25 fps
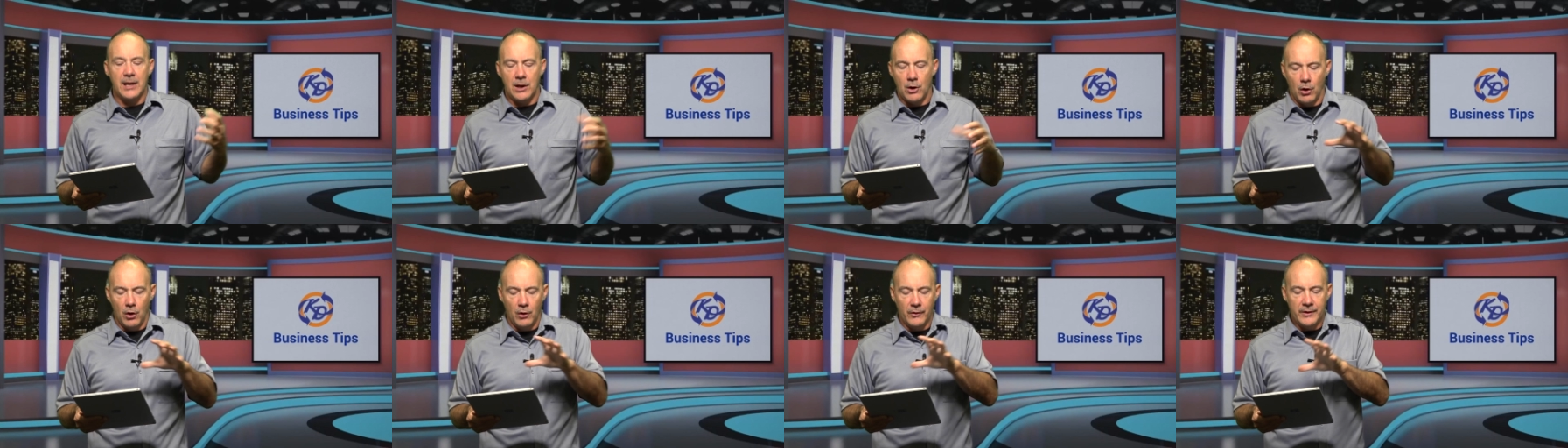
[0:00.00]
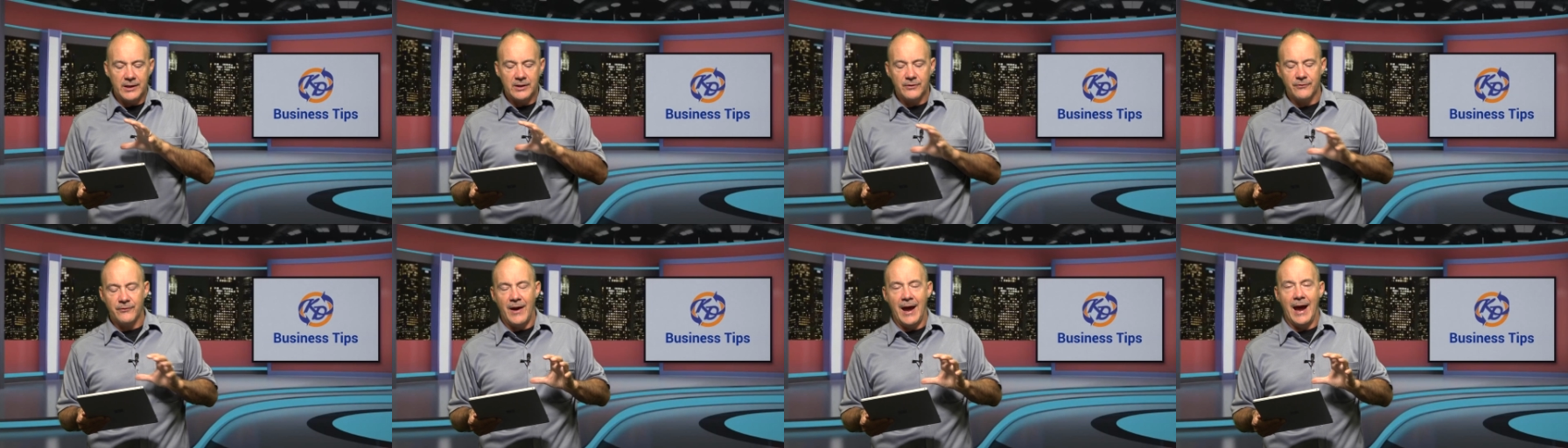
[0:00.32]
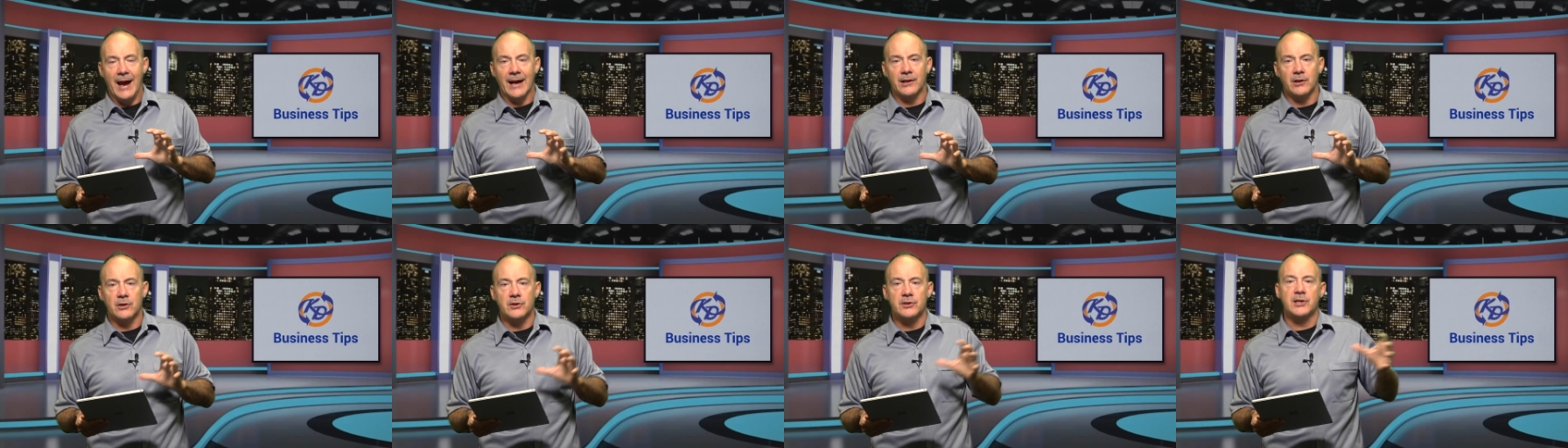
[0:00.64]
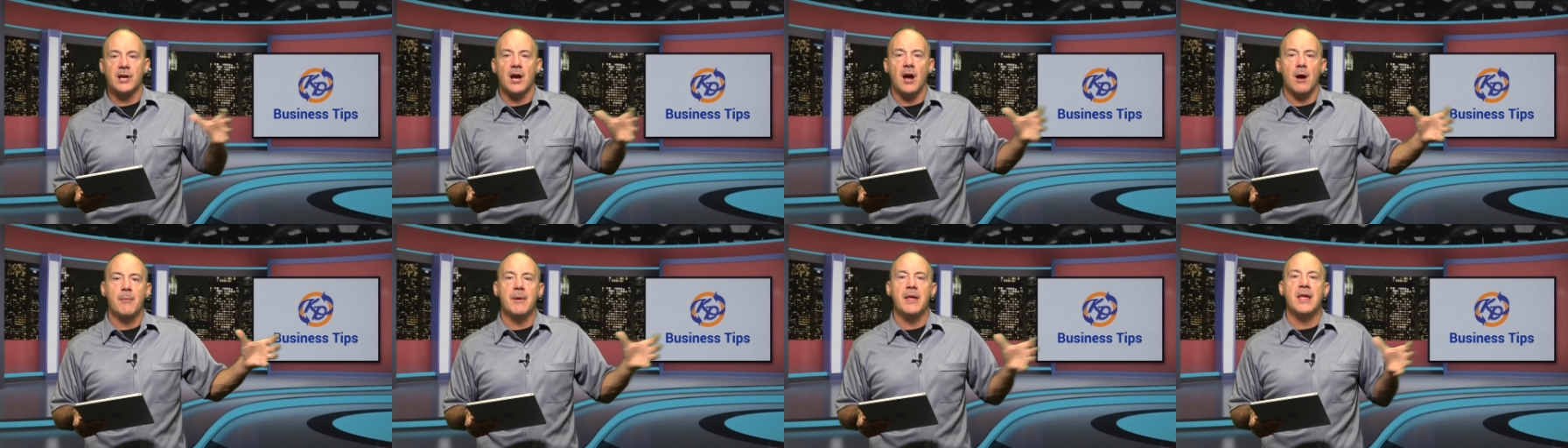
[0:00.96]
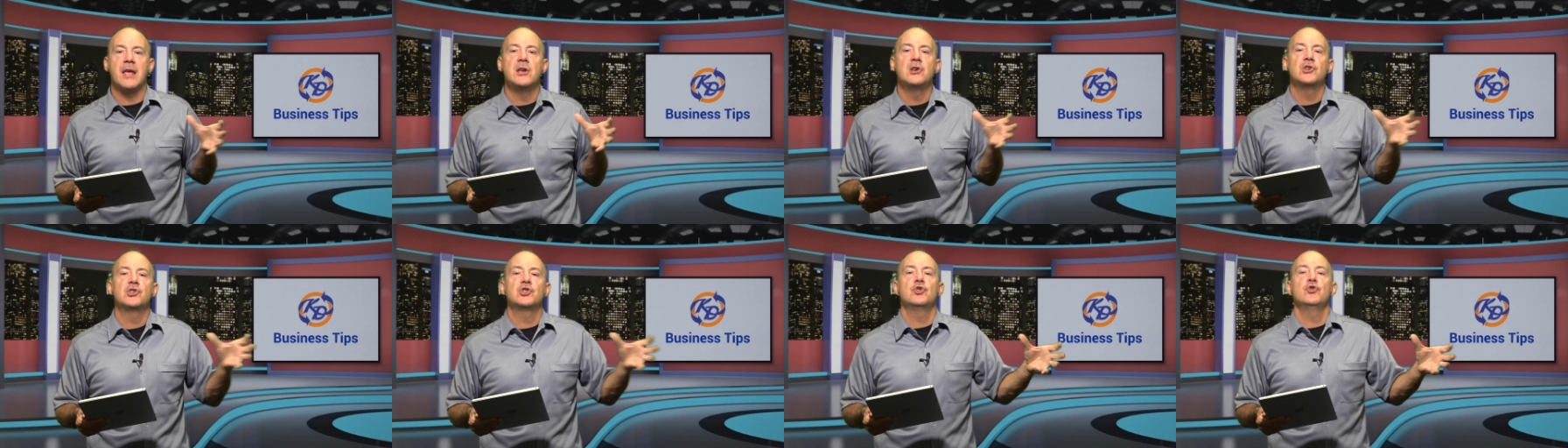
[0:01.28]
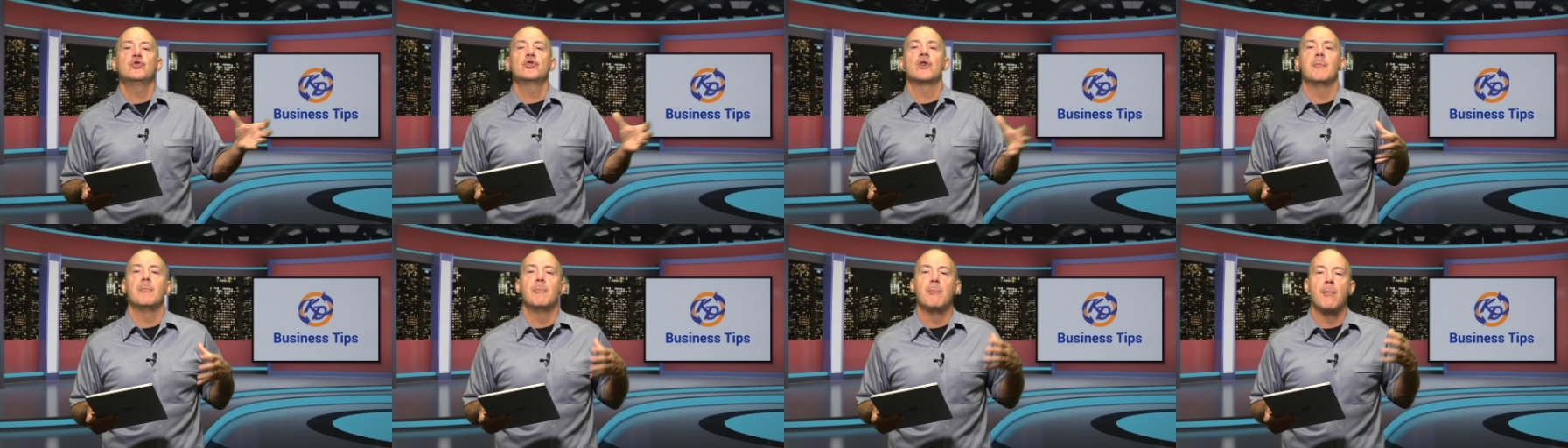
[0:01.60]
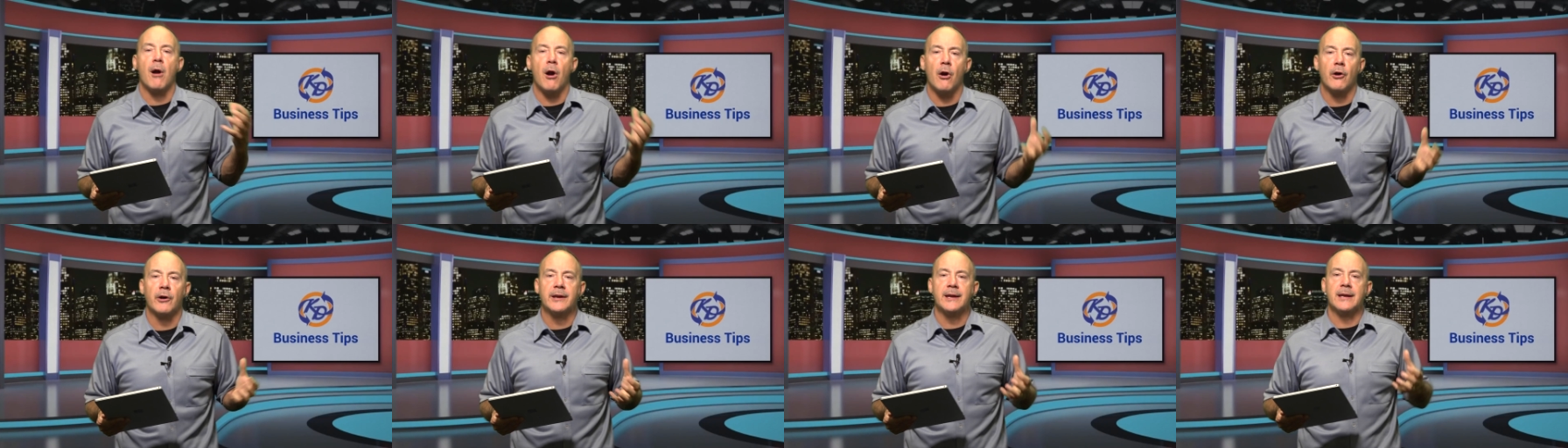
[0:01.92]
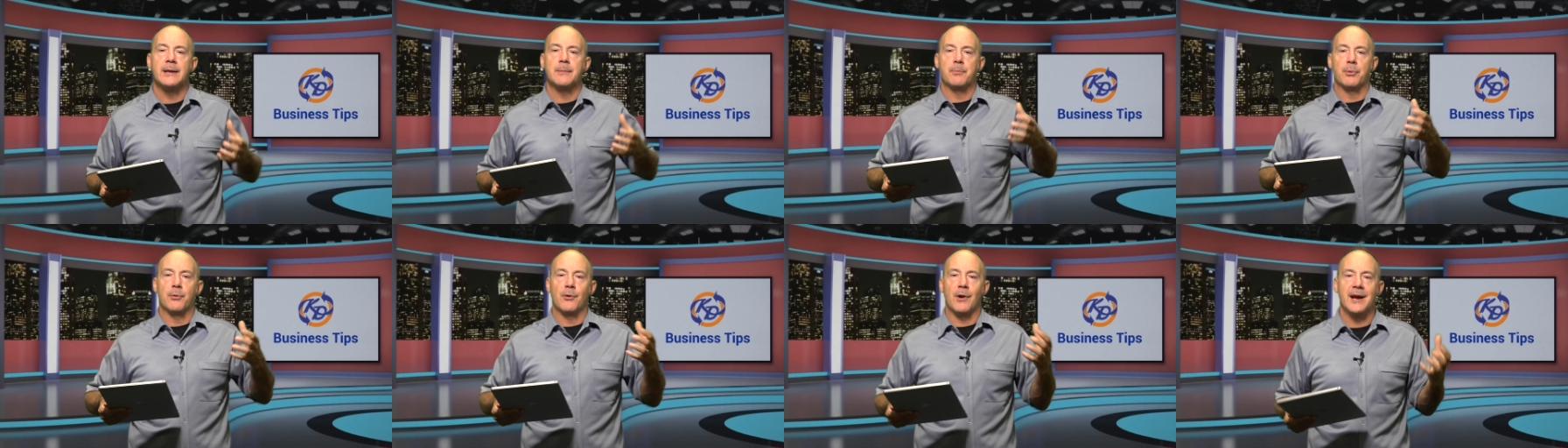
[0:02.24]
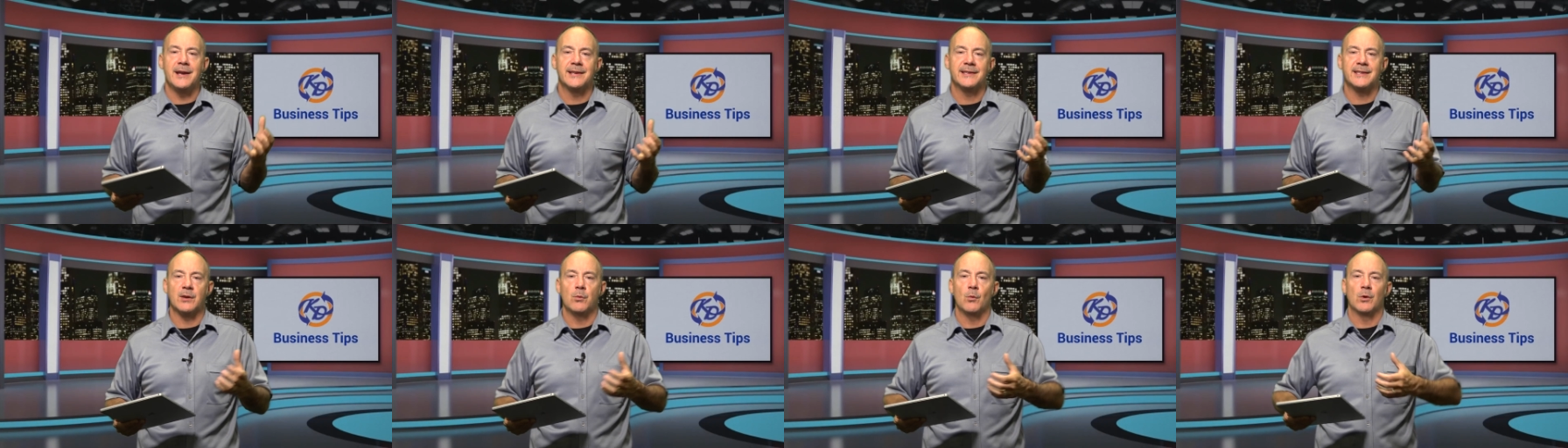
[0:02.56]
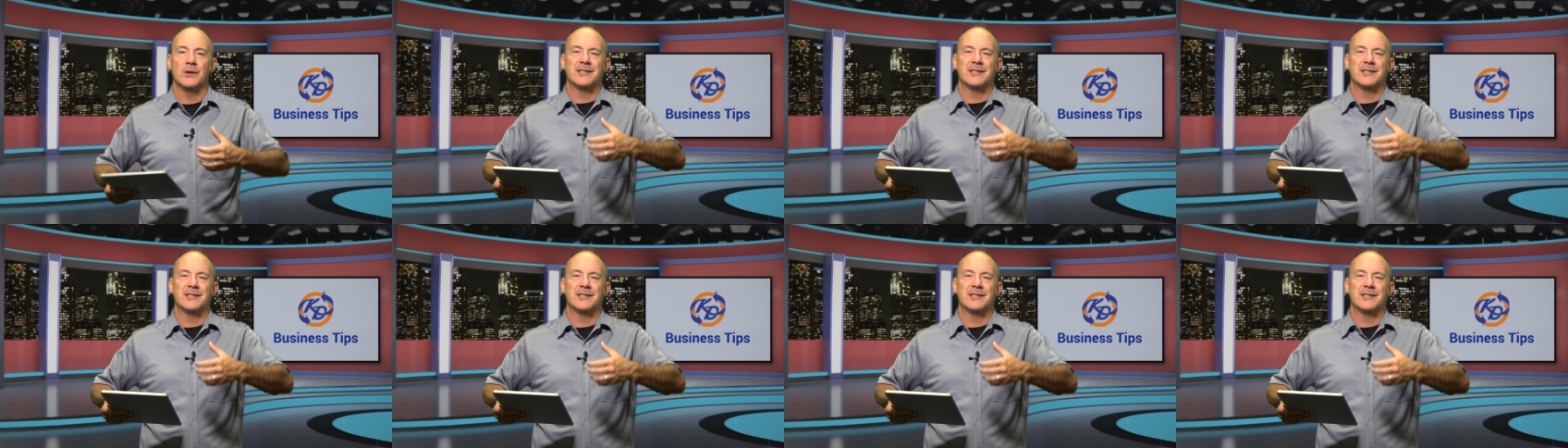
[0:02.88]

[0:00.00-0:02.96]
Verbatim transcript: and all these factors come into the market pricing.